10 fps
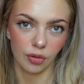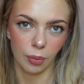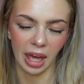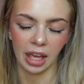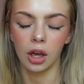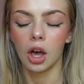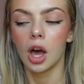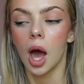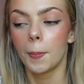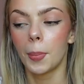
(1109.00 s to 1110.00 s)
me.
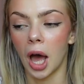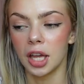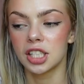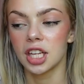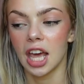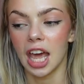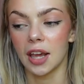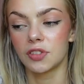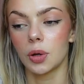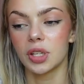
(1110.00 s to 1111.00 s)
But
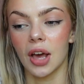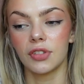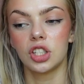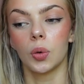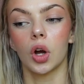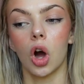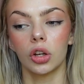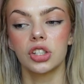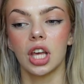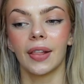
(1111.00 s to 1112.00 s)
if she was ever to do a
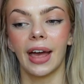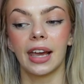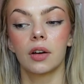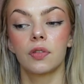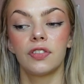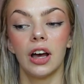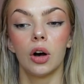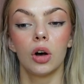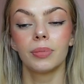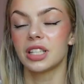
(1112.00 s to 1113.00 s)
concert like
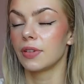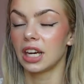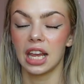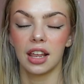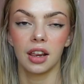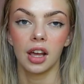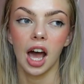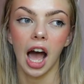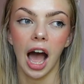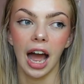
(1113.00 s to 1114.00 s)
film DVD,
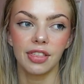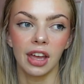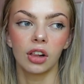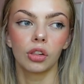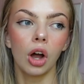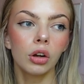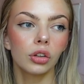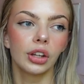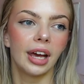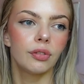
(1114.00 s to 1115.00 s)
I think Long
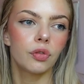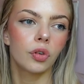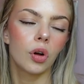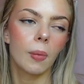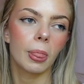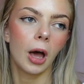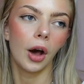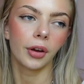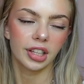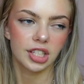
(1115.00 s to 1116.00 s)
Live
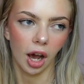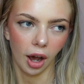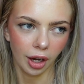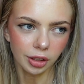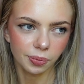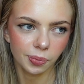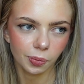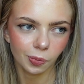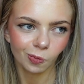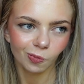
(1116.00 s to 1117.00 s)
on guitar,
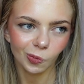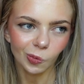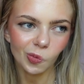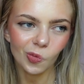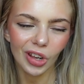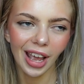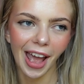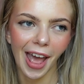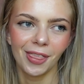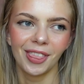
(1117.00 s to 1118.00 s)

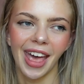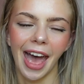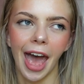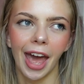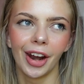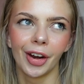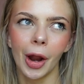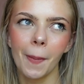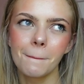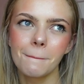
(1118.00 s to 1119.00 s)
and then